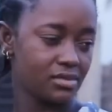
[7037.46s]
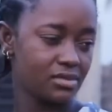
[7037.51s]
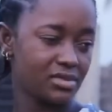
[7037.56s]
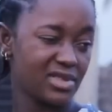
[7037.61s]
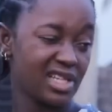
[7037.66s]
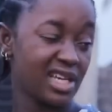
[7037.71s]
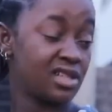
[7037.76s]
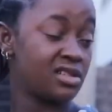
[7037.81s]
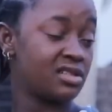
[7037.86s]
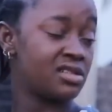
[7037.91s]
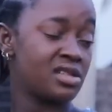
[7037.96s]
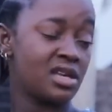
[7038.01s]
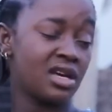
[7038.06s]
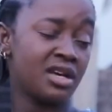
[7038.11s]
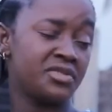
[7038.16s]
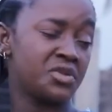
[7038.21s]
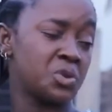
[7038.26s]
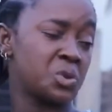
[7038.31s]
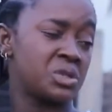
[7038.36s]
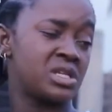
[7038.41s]
I don't have
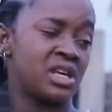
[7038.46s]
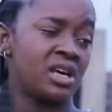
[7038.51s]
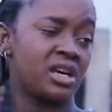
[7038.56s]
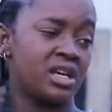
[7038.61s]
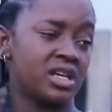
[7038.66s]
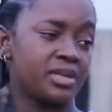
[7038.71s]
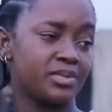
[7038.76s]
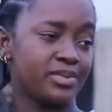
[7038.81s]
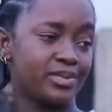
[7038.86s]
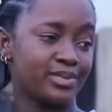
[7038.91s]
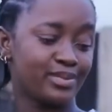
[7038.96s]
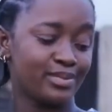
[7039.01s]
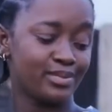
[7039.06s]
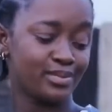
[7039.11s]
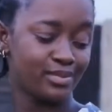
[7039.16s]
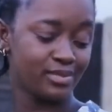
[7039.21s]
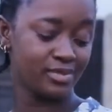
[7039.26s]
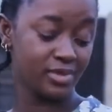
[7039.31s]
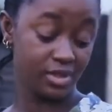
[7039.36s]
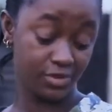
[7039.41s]
your time.
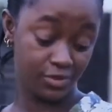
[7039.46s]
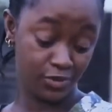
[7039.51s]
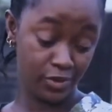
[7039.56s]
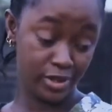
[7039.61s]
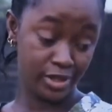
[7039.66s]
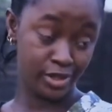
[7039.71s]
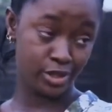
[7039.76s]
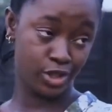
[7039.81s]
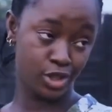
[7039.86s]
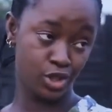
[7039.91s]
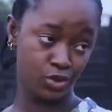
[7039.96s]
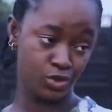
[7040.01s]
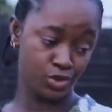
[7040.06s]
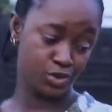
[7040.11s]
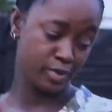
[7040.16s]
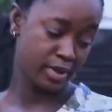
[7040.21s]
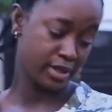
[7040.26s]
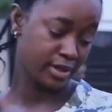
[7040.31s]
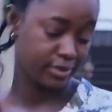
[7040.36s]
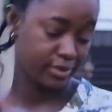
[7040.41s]
If you'll excuse me.